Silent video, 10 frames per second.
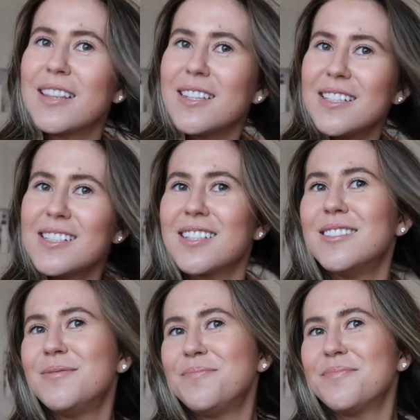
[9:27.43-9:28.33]
this.
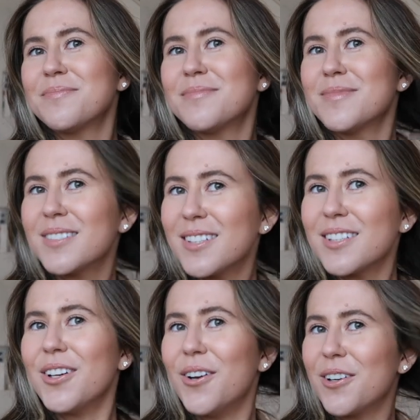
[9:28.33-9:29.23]

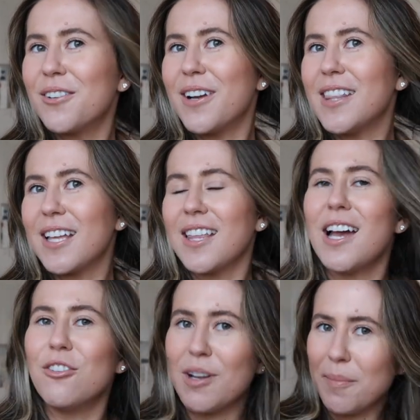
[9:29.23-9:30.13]
Curled it around like
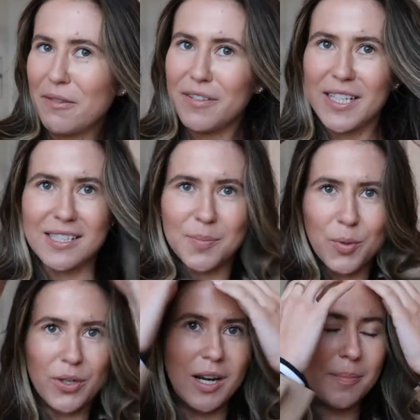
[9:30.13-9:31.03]
that, around my fingers.
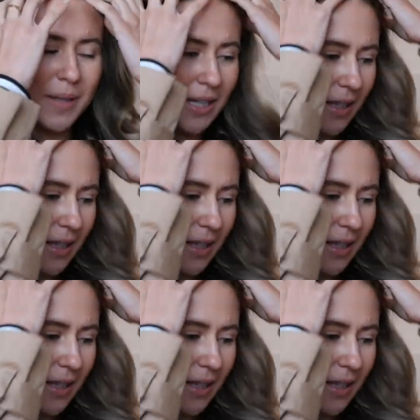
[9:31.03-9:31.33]
Put it up